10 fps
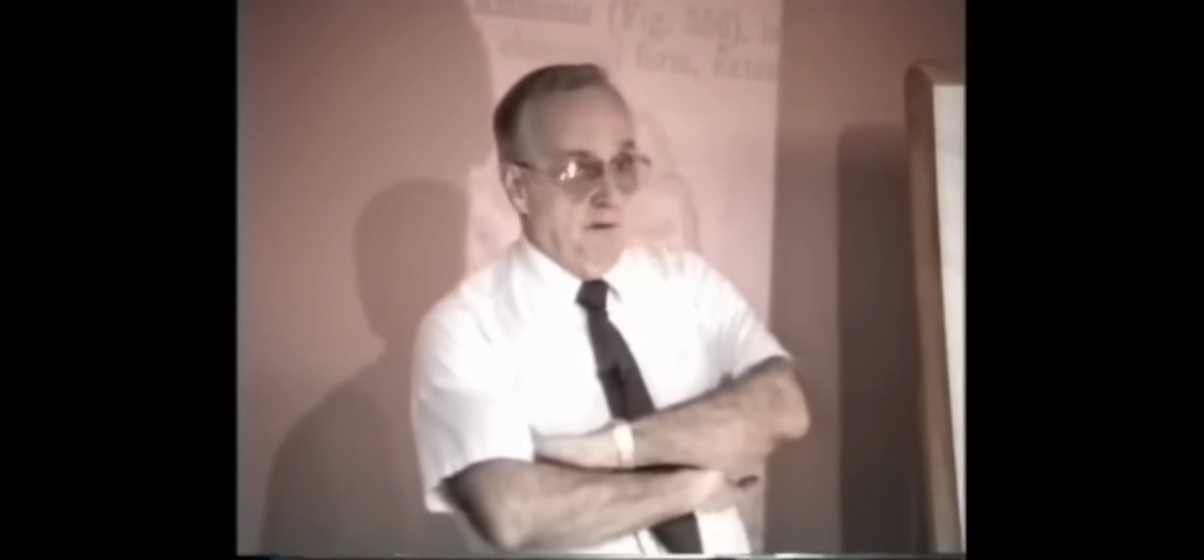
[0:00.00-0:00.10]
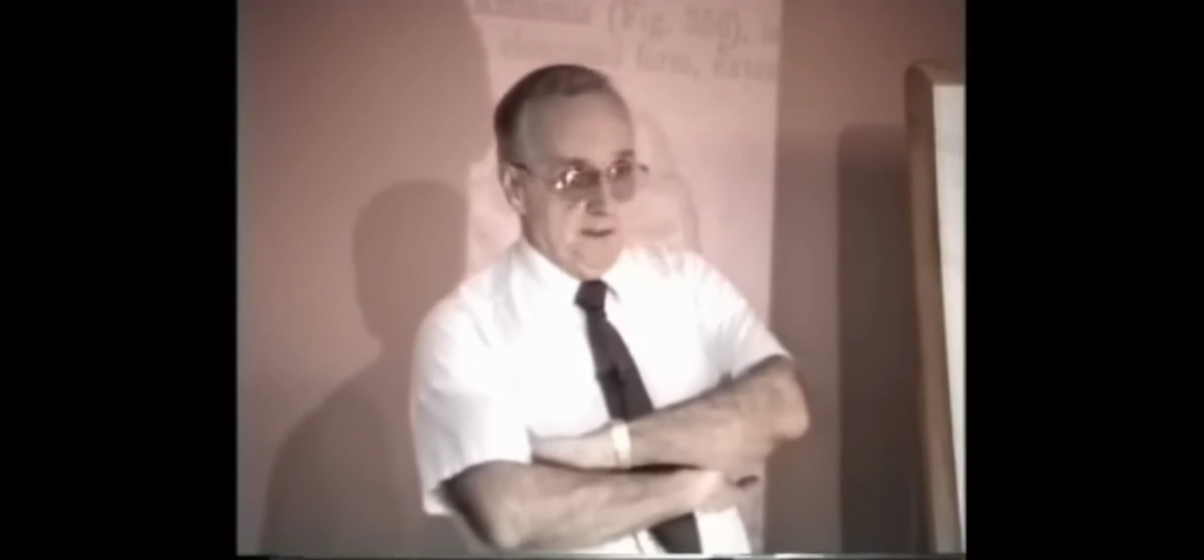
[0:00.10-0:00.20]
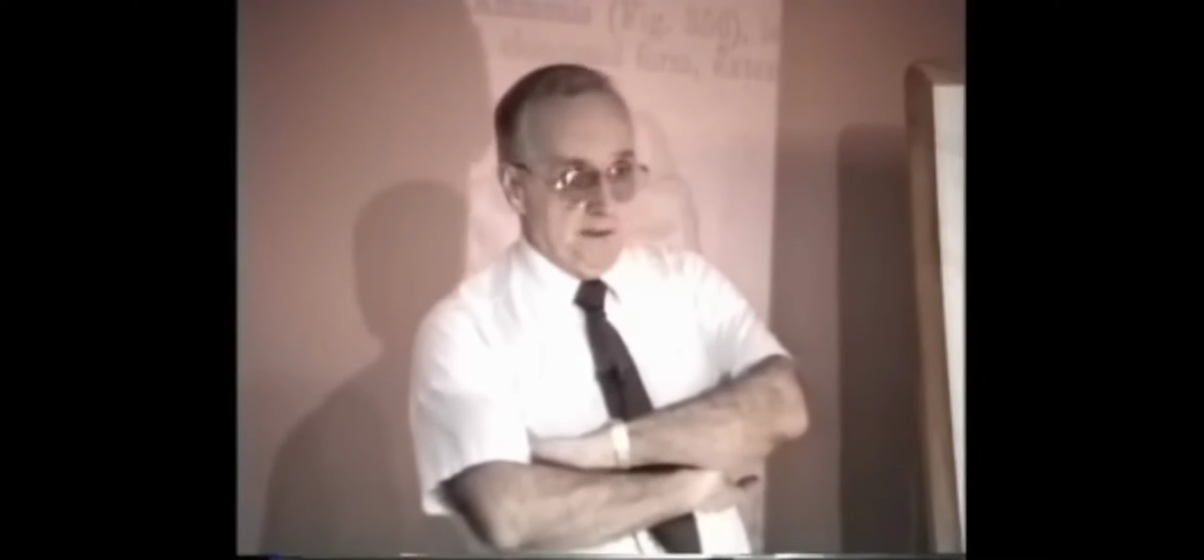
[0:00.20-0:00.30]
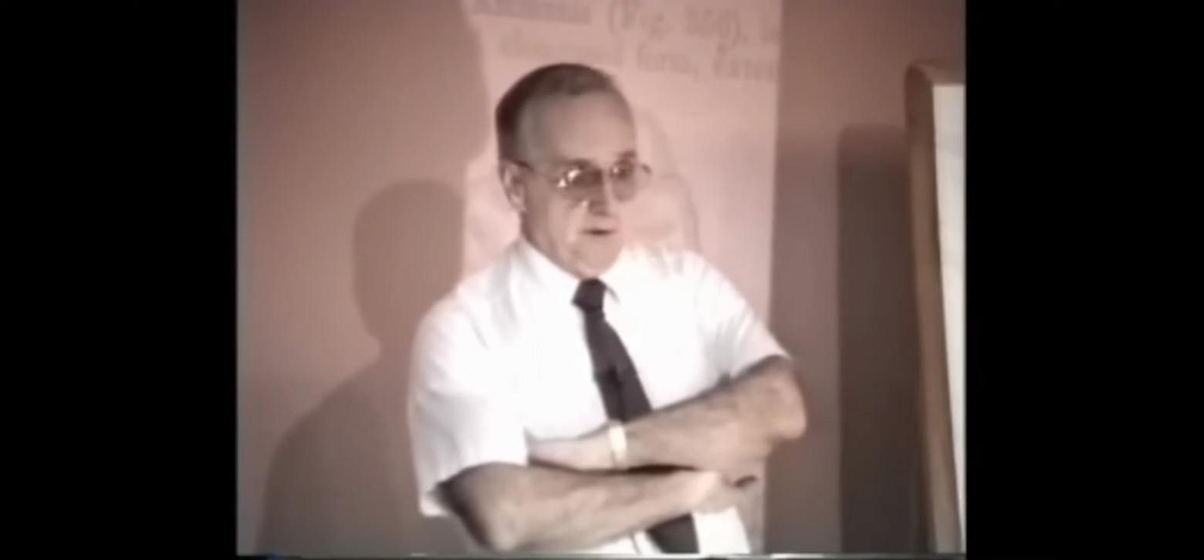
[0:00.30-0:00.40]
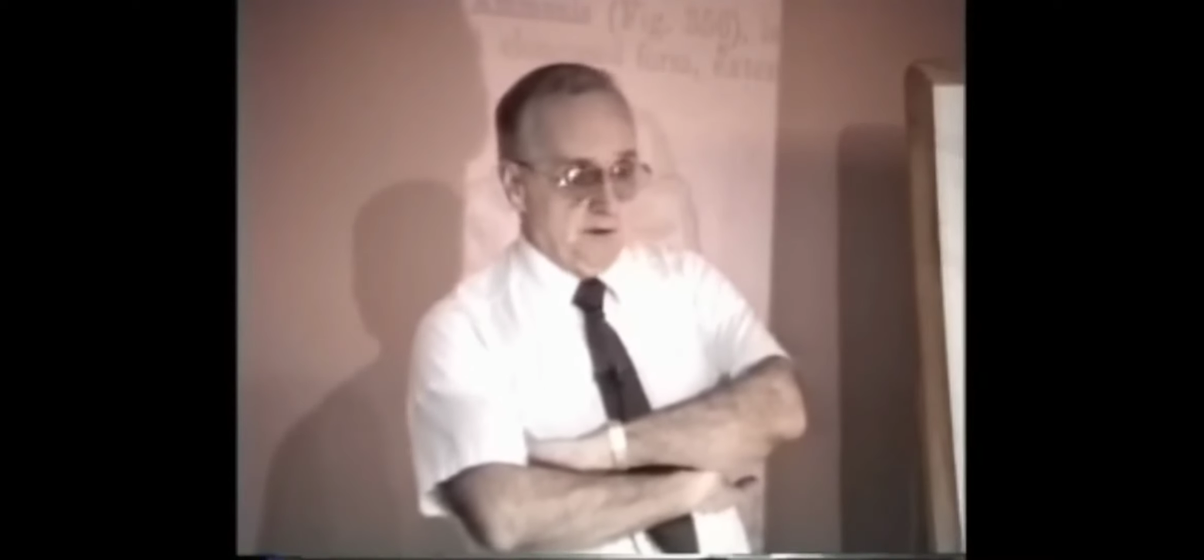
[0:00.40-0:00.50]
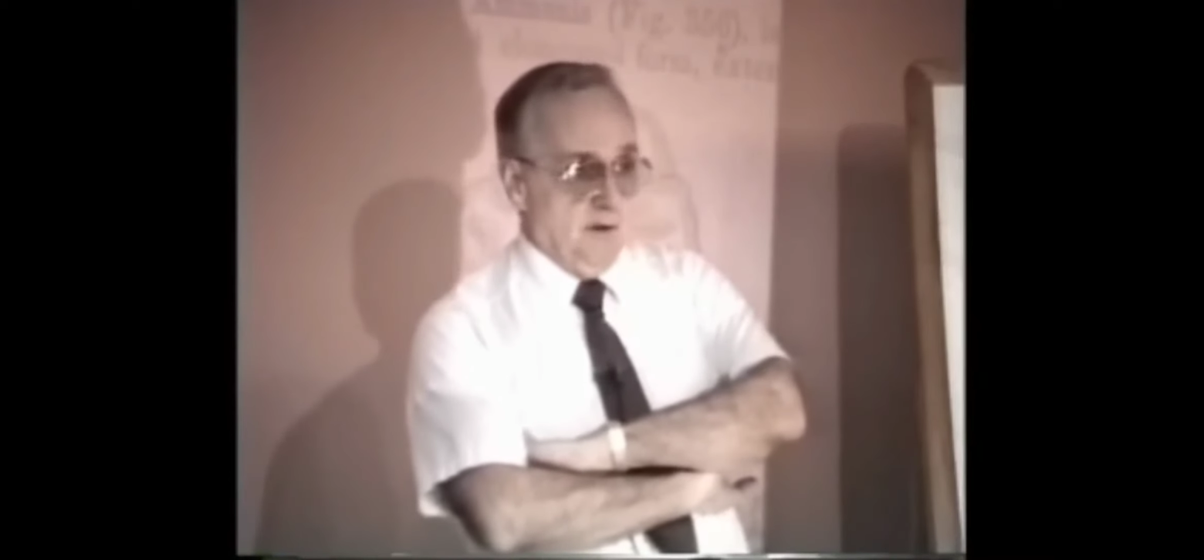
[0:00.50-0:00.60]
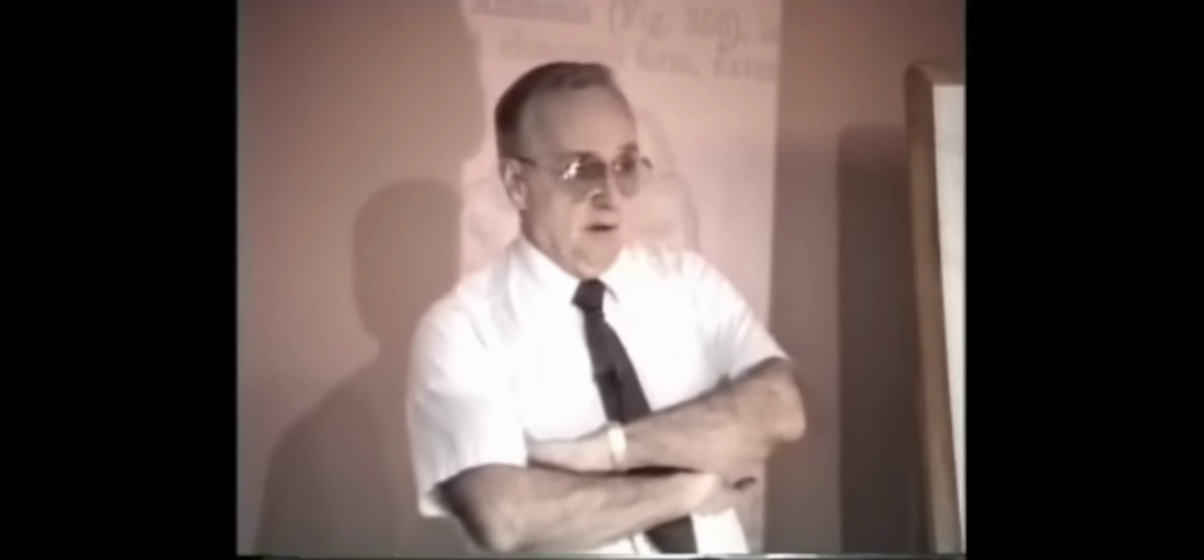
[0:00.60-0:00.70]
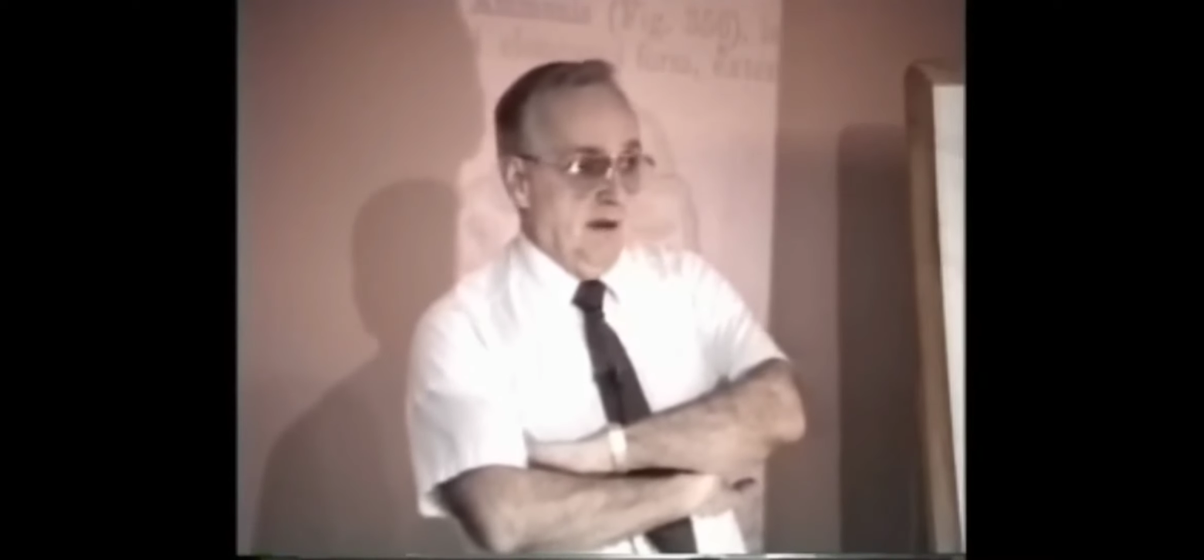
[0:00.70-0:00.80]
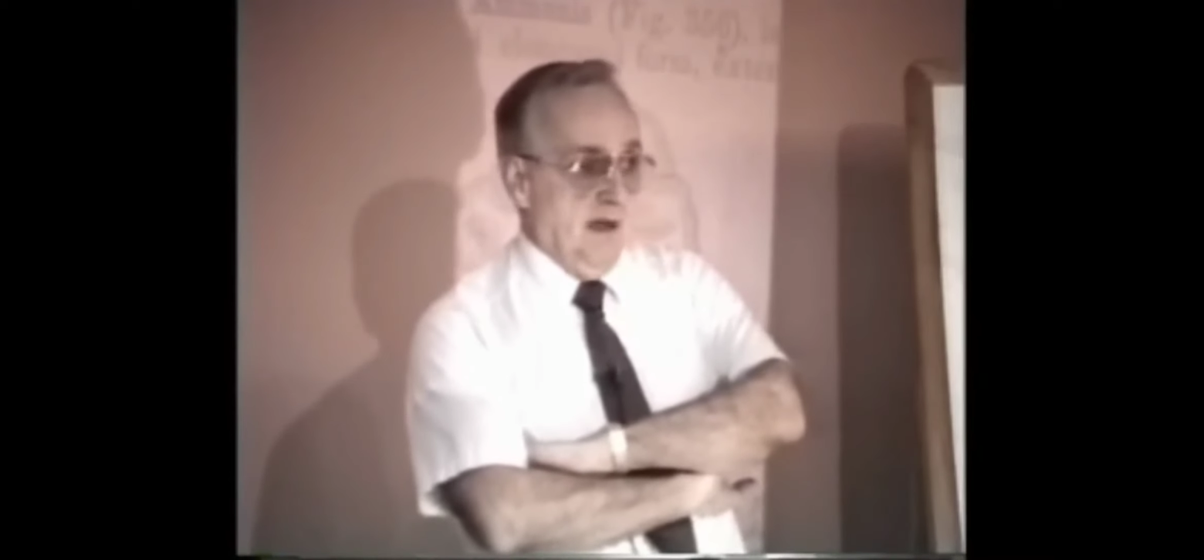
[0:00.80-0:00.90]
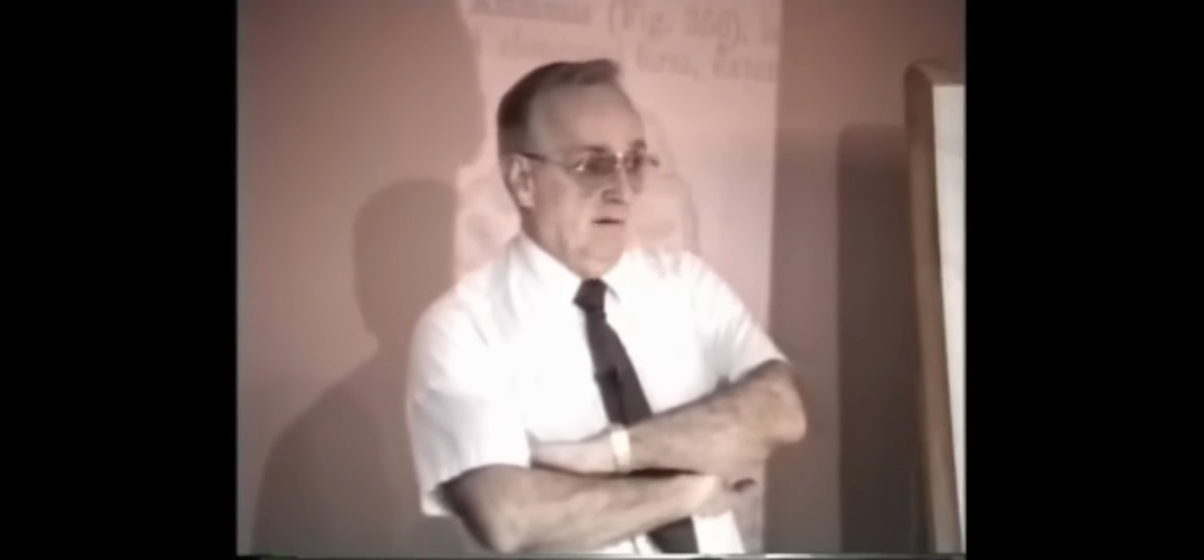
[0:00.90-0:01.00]
what this was
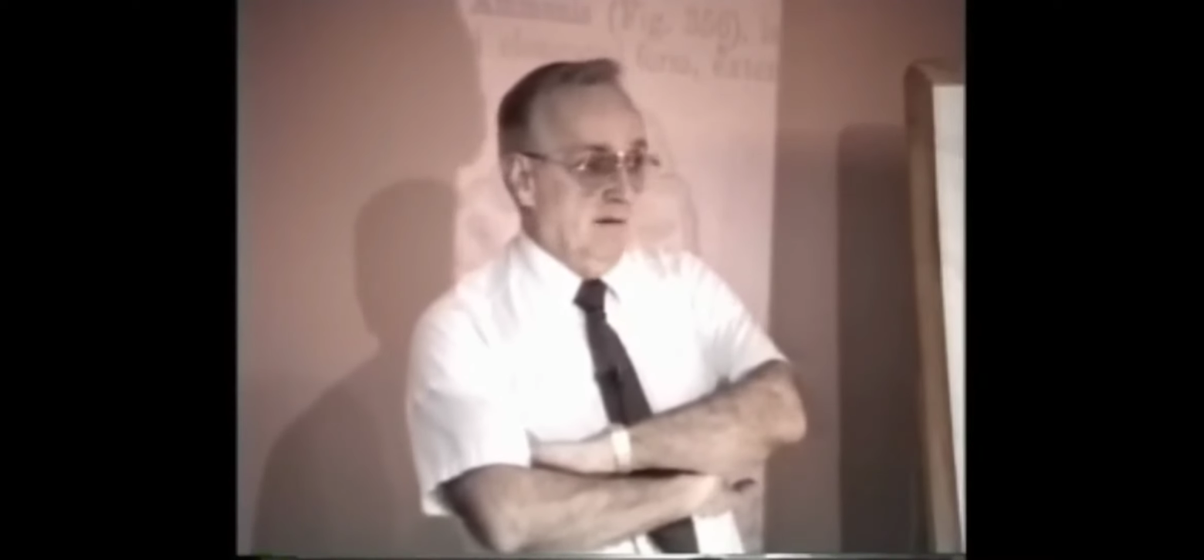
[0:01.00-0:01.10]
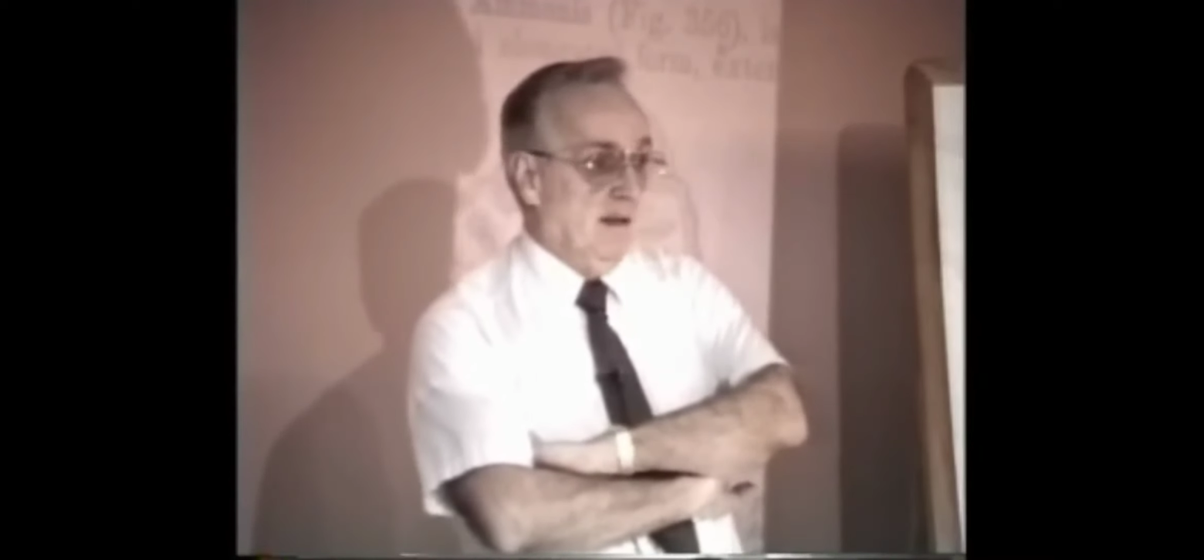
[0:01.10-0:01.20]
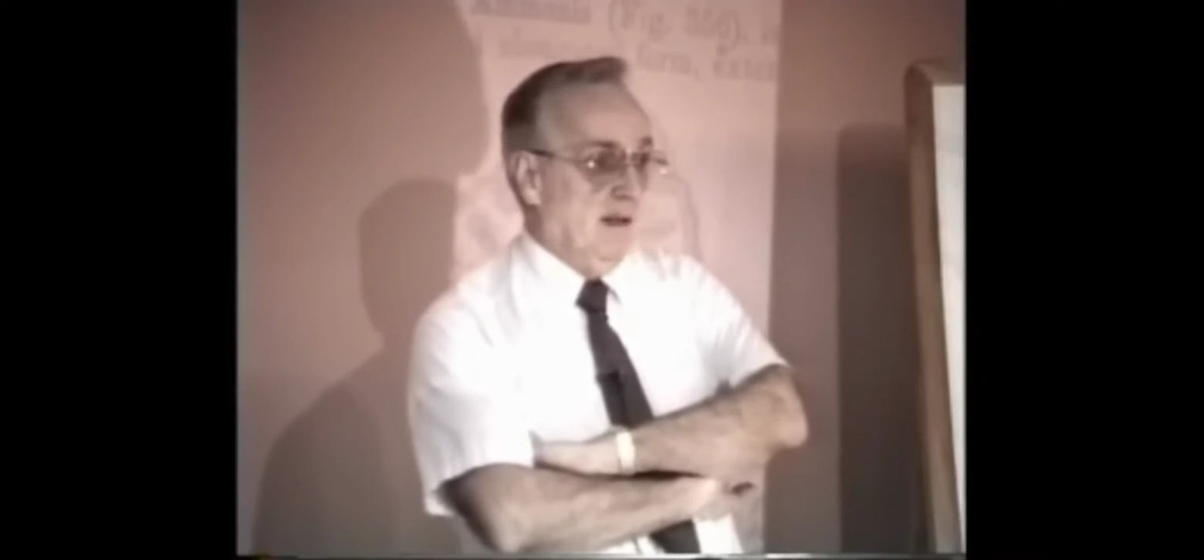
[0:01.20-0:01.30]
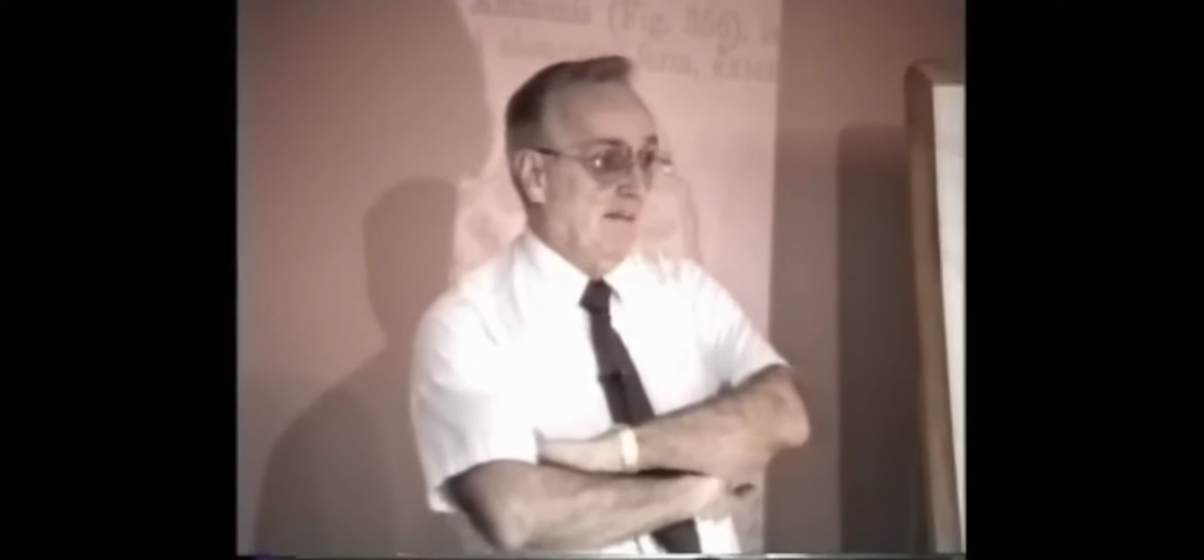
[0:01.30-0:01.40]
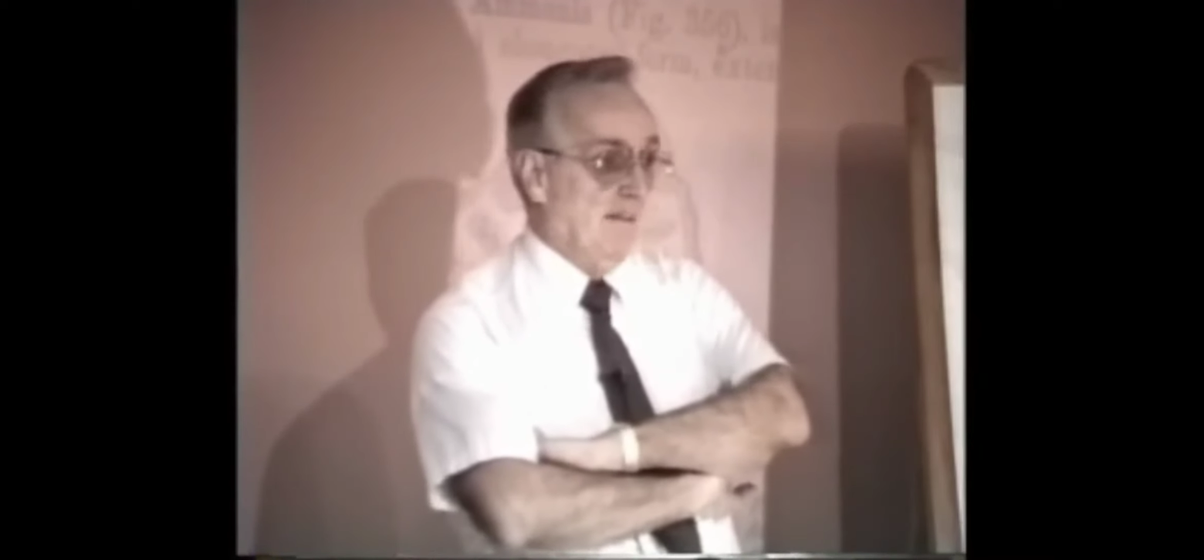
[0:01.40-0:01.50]
all about.